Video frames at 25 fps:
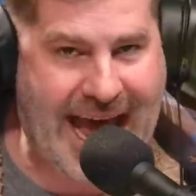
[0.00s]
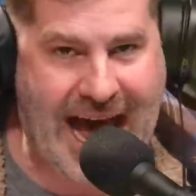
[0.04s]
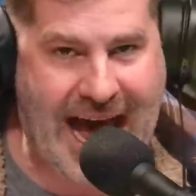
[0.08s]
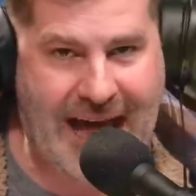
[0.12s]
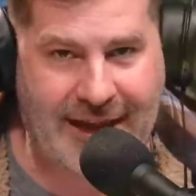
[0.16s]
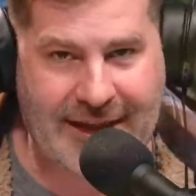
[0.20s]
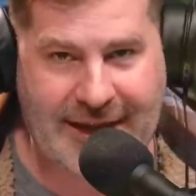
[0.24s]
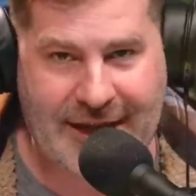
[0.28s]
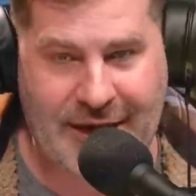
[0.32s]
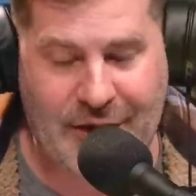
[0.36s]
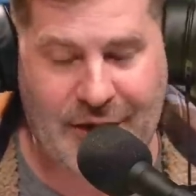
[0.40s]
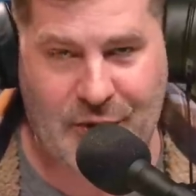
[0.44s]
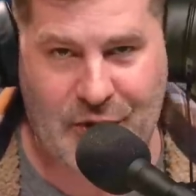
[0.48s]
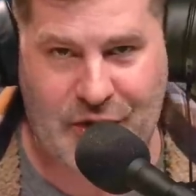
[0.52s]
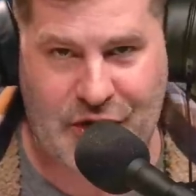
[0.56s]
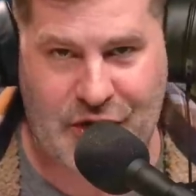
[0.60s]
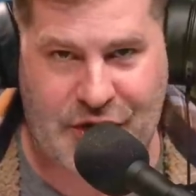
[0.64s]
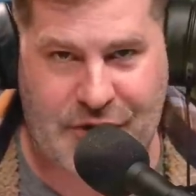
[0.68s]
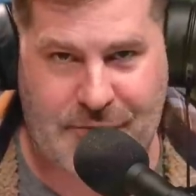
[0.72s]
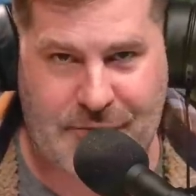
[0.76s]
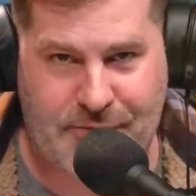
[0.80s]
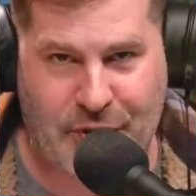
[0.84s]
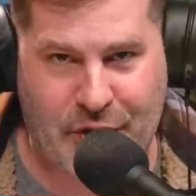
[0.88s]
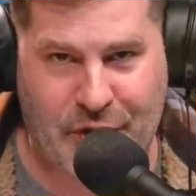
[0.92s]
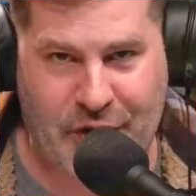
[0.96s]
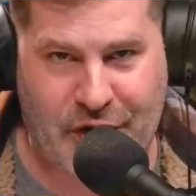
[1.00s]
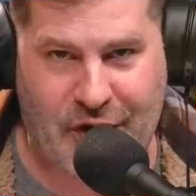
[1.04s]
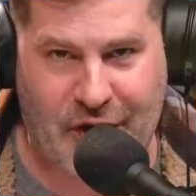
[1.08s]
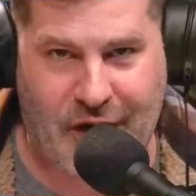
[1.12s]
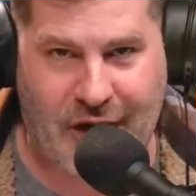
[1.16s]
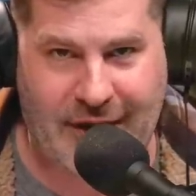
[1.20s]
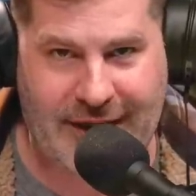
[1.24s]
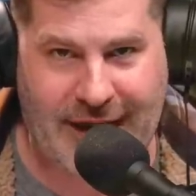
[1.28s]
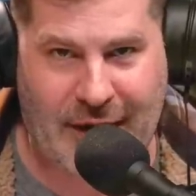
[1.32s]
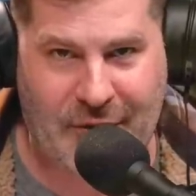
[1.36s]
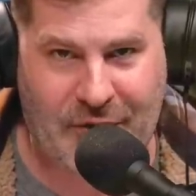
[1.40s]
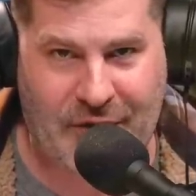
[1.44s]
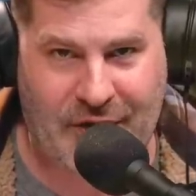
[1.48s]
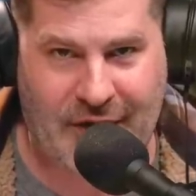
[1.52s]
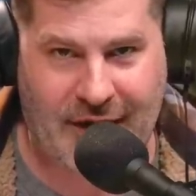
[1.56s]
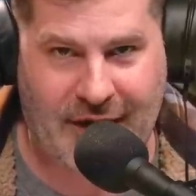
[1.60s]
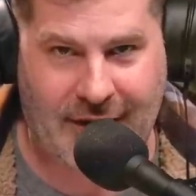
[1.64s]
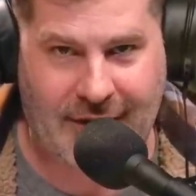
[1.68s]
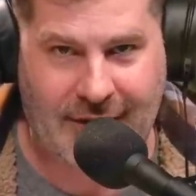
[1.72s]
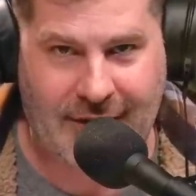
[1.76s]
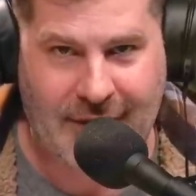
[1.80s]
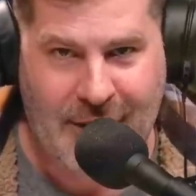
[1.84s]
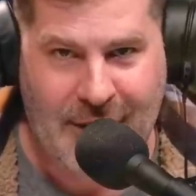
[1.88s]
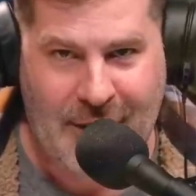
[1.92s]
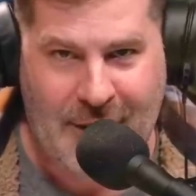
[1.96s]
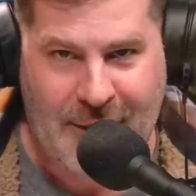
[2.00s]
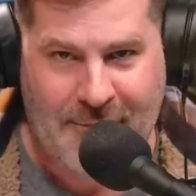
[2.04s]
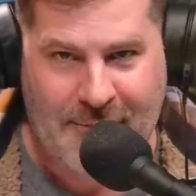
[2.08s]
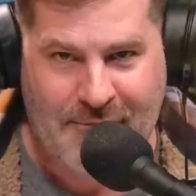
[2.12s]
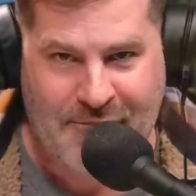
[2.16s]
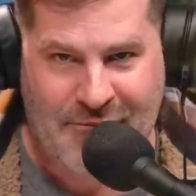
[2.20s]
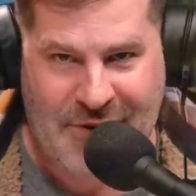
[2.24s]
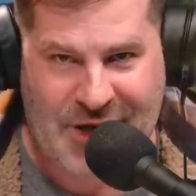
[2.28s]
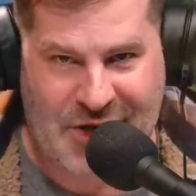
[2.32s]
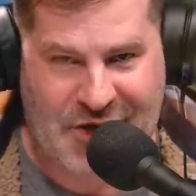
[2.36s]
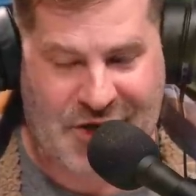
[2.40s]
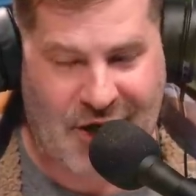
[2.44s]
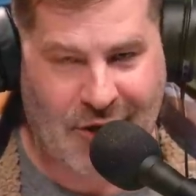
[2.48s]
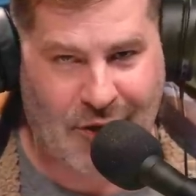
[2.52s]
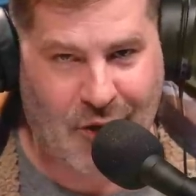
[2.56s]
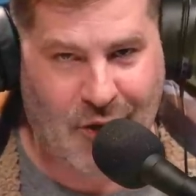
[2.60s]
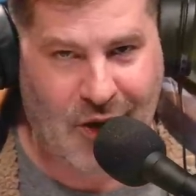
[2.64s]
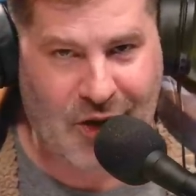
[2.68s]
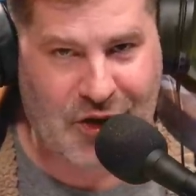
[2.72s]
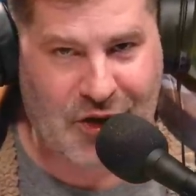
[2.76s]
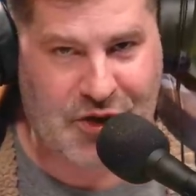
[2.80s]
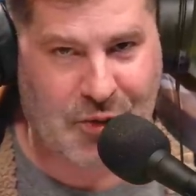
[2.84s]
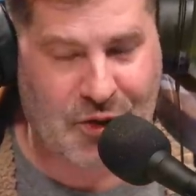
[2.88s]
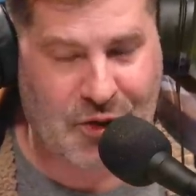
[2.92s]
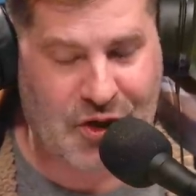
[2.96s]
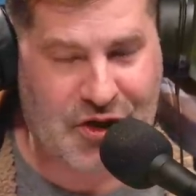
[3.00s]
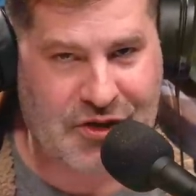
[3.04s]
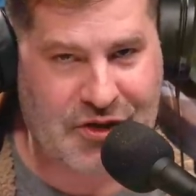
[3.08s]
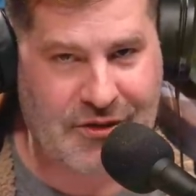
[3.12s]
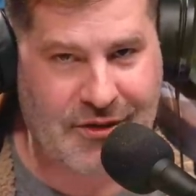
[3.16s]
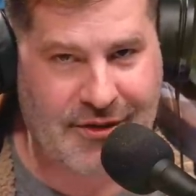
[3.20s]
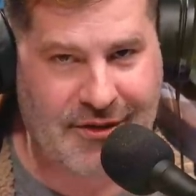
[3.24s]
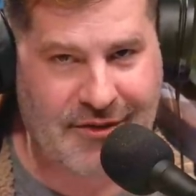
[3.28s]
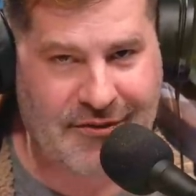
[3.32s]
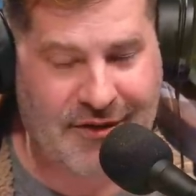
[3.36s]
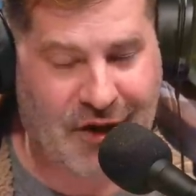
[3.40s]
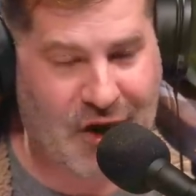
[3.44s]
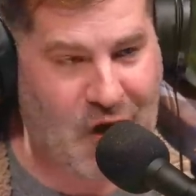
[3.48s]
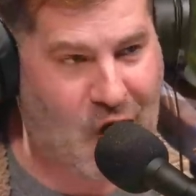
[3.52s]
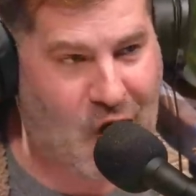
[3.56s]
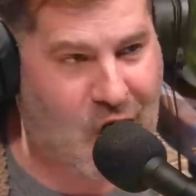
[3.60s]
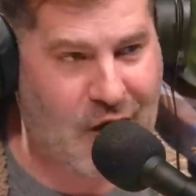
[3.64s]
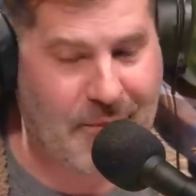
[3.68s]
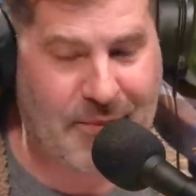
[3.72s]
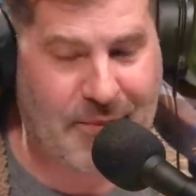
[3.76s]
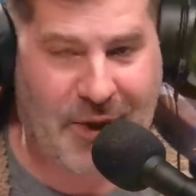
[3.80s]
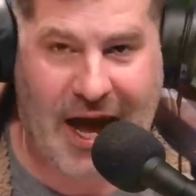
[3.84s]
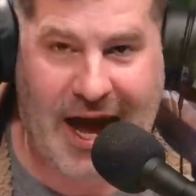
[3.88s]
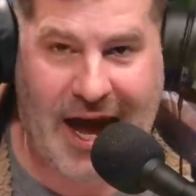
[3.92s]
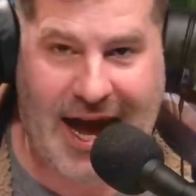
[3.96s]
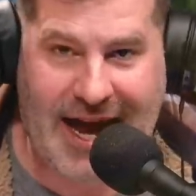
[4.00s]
Allie who just put it all out there. Sarah Hoyles works very hard